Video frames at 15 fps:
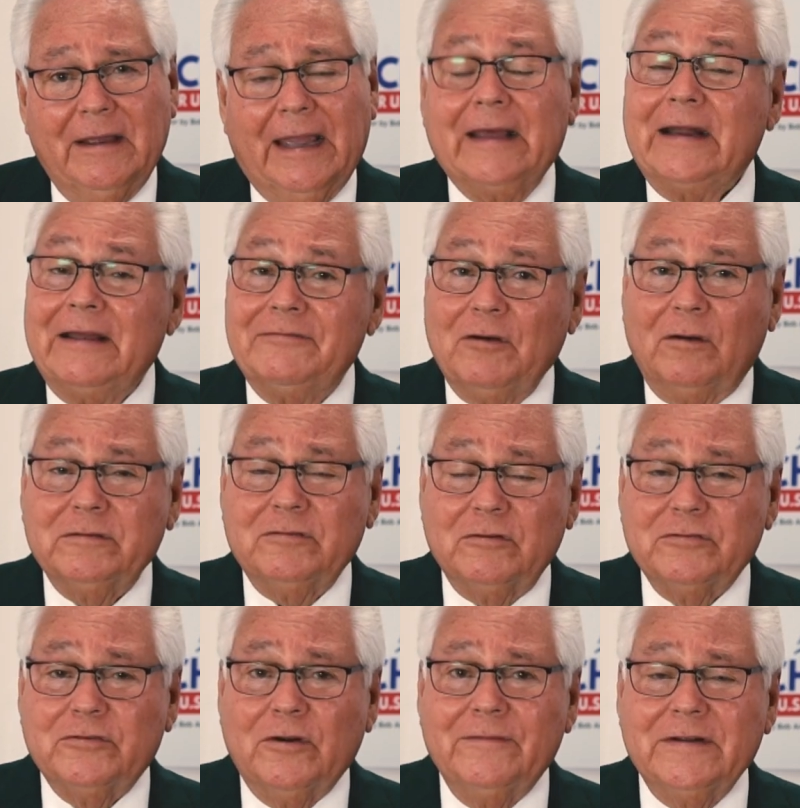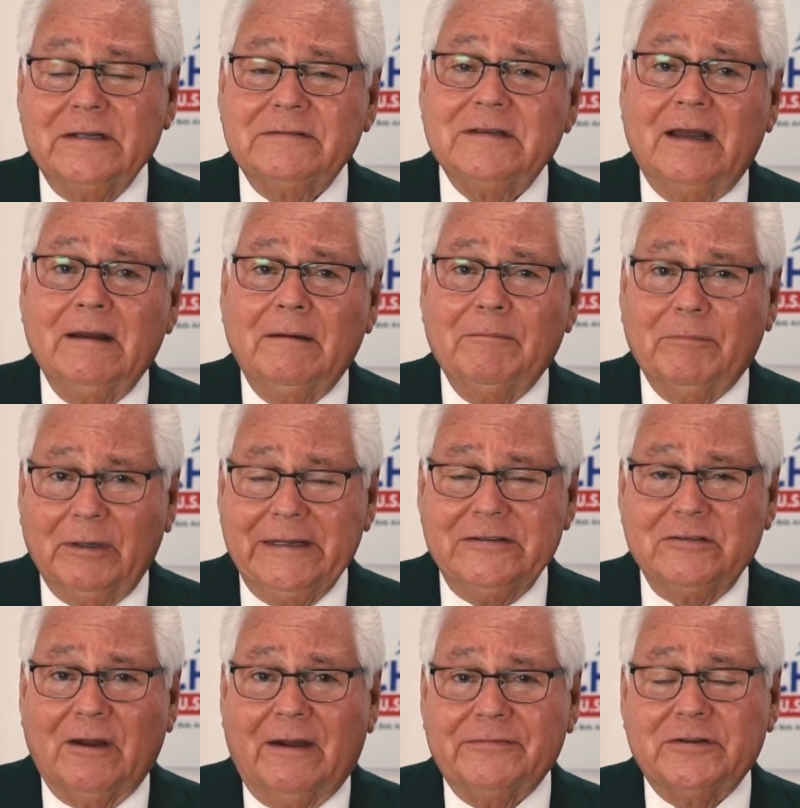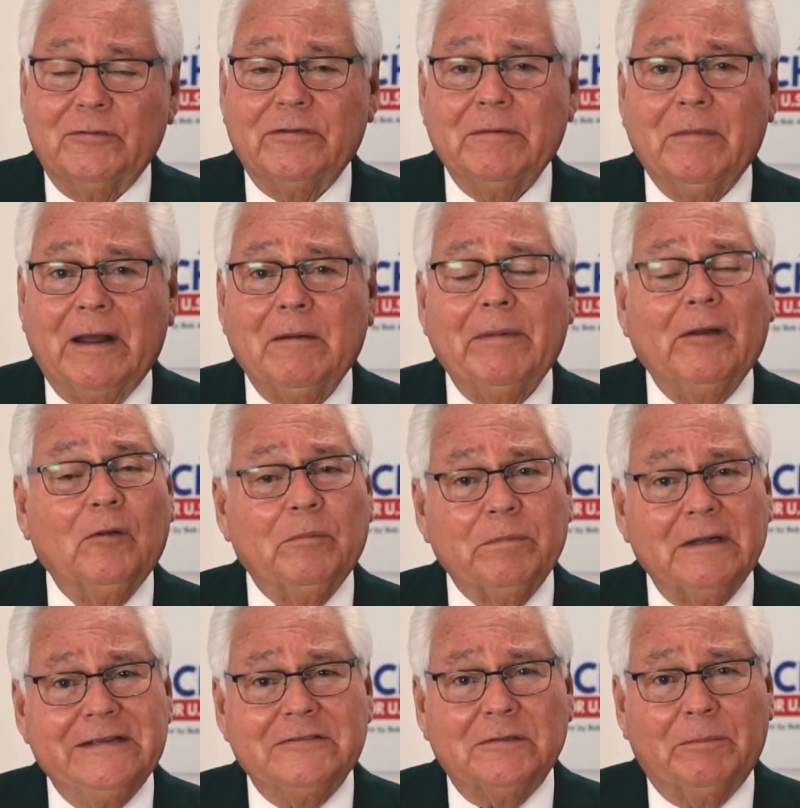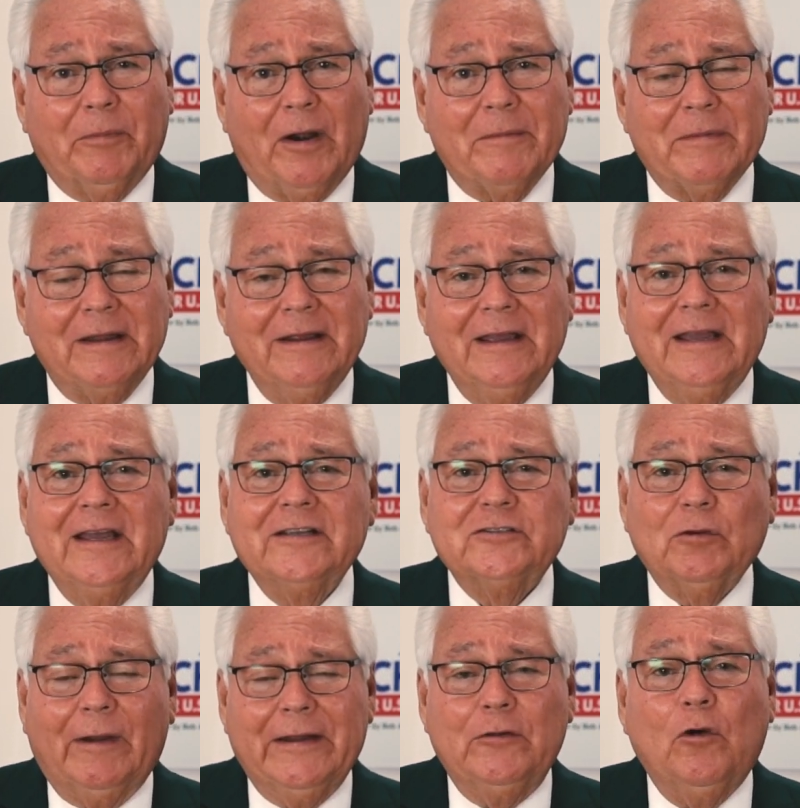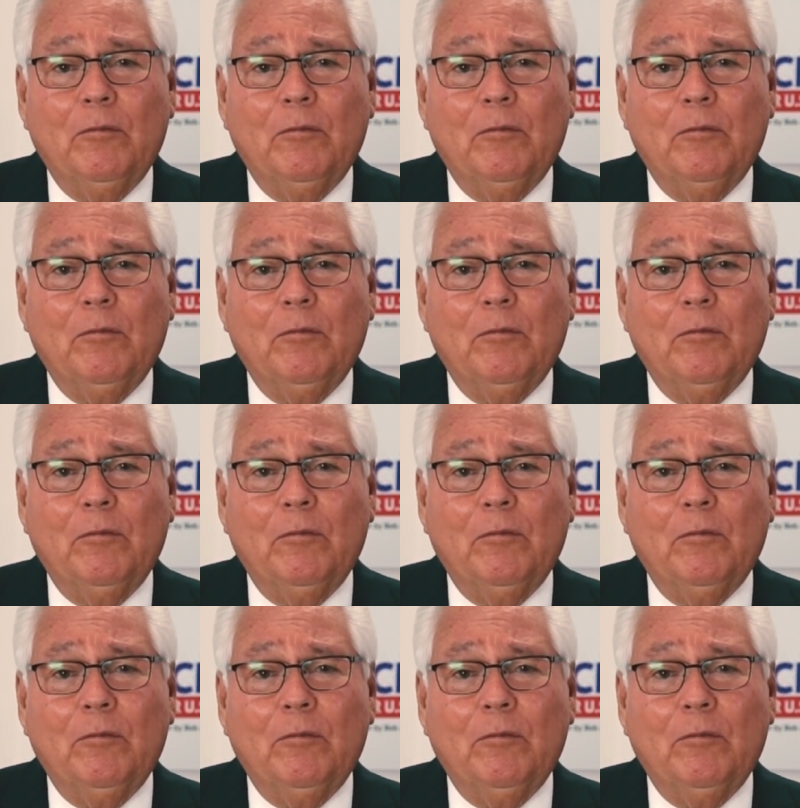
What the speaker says: And I've also served as a police officer with the Montebello Police Department. So I know